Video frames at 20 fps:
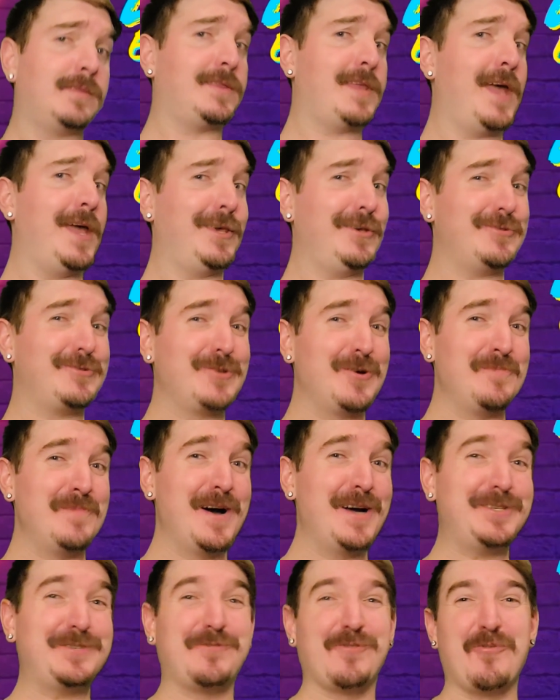Thank you so
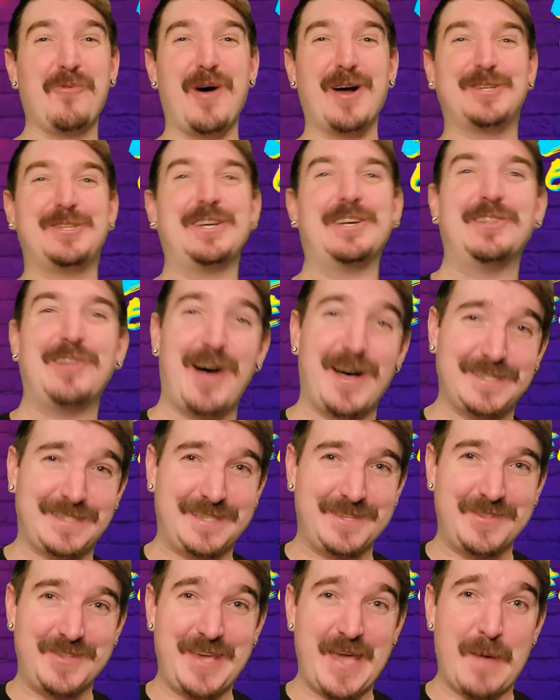much for watching
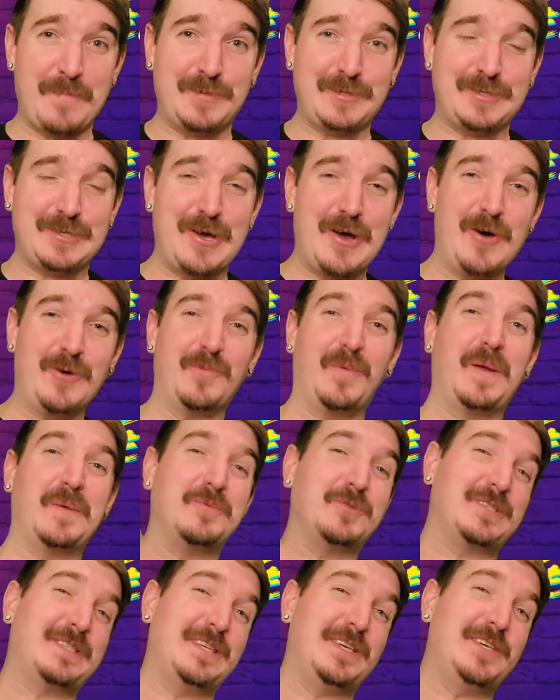Lost in the Episode. We
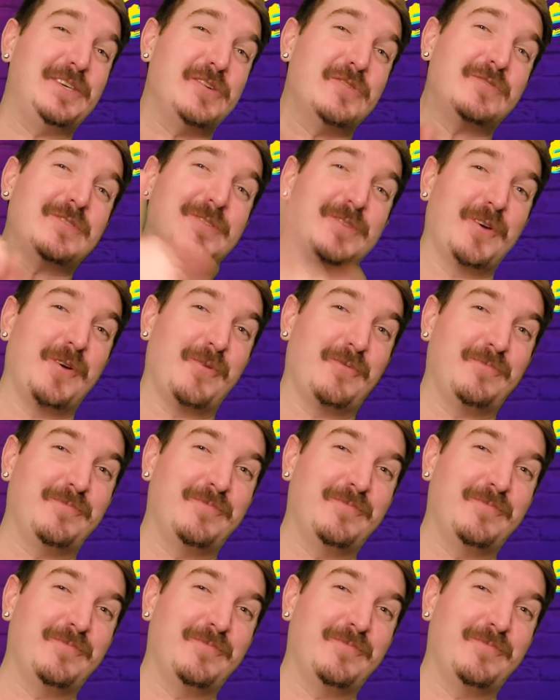will see you soon.